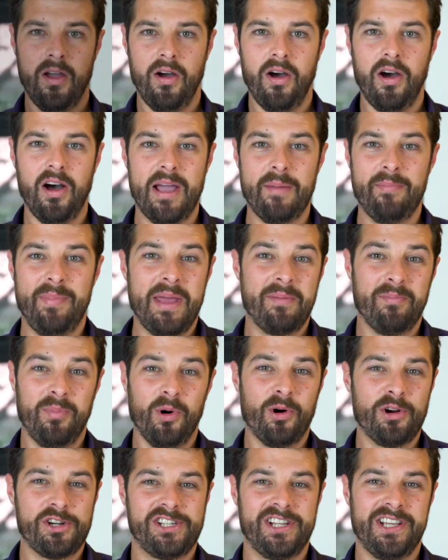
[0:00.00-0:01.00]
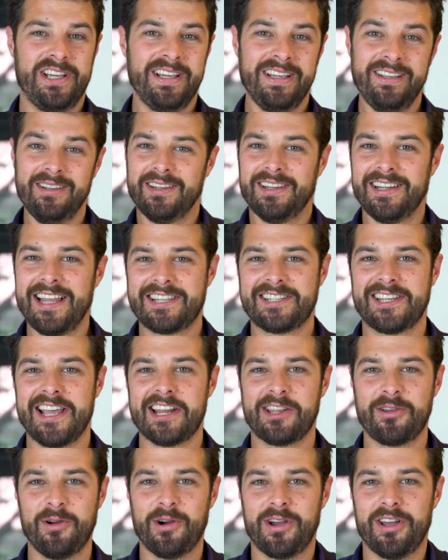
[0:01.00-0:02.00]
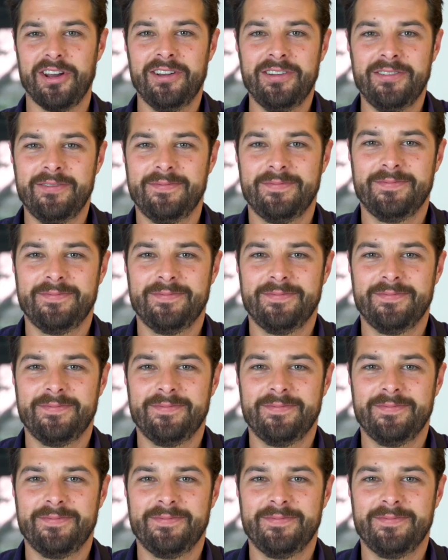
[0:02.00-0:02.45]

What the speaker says: Hi, Ben Borsht here. Let's get cooking.